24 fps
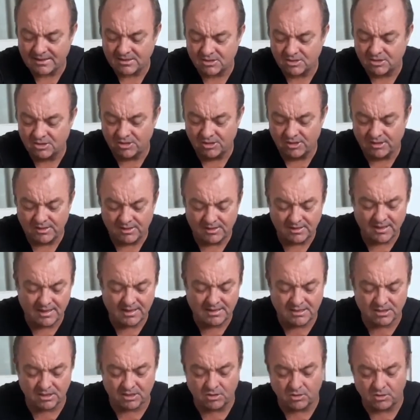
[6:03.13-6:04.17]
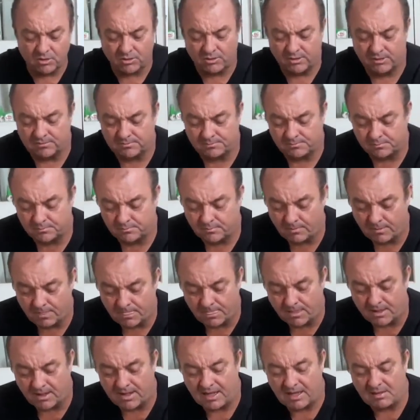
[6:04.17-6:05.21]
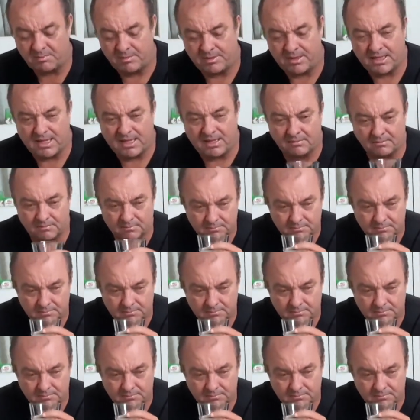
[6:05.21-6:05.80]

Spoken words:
good. Nice and cold. IPA.